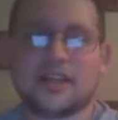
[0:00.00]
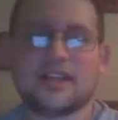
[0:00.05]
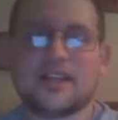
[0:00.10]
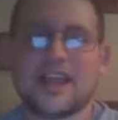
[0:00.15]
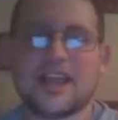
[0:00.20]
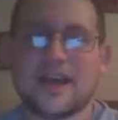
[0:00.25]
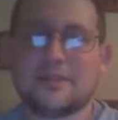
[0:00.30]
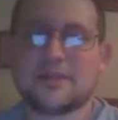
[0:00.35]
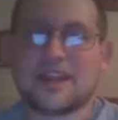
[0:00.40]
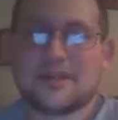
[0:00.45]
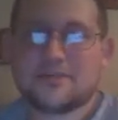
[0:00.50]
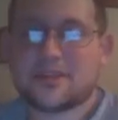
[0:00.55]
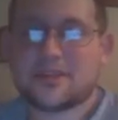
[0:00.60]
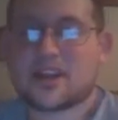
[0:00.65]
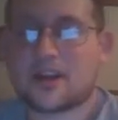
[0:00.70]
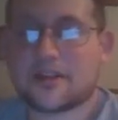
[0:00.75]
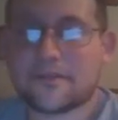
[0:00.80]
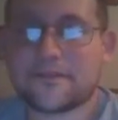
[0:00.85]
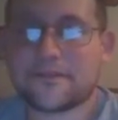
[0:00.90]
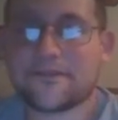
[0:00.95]
Laptops
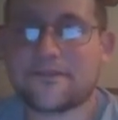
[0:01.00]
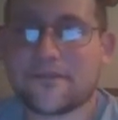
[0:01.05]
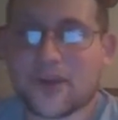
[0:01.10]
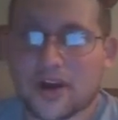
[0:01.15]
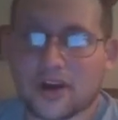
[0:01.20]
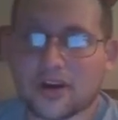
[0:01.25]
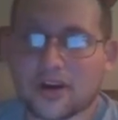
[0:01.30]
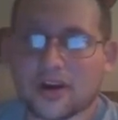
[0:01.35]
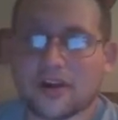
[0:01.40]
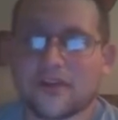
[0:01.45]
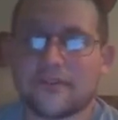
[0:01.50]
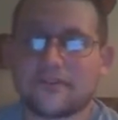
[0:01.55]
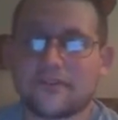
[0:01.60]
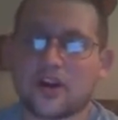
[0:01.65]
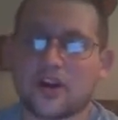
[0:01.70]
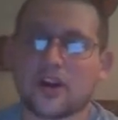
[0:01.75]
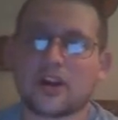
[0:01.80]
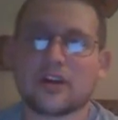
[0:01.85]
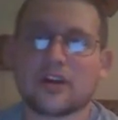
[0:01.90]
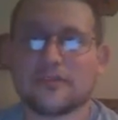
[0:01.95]
are far,
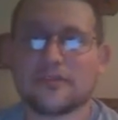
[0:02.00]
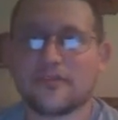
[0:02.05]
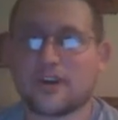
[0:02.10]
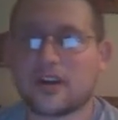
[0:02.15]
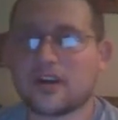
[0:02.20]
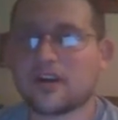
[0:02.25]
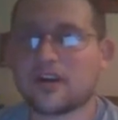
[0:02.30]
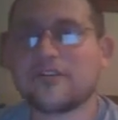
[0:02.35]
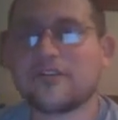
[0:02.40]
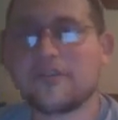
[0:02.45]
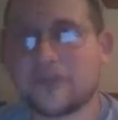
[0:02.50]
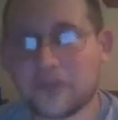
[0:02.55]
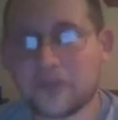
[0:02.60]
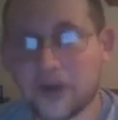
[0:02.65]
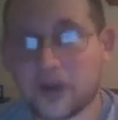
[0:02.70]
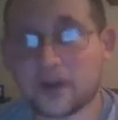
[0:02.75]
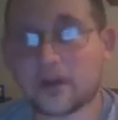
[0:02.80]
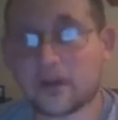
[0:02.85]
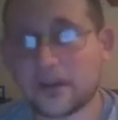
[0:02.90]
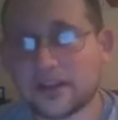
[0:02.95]
far, far,
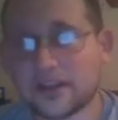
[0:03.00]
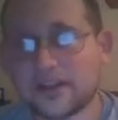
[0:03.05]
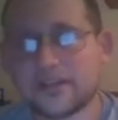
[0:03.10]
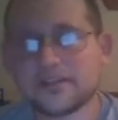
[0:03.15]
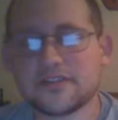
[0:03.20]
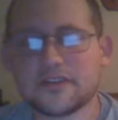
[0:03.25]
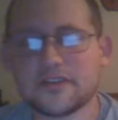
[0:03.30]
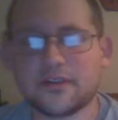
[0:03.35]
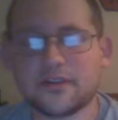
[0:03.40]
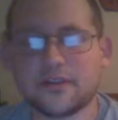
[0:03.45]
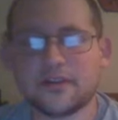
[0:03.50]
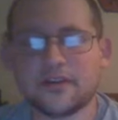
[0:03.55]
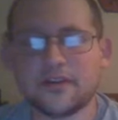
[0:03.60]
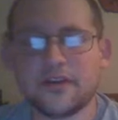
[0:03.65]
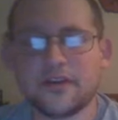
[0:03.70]
far easier.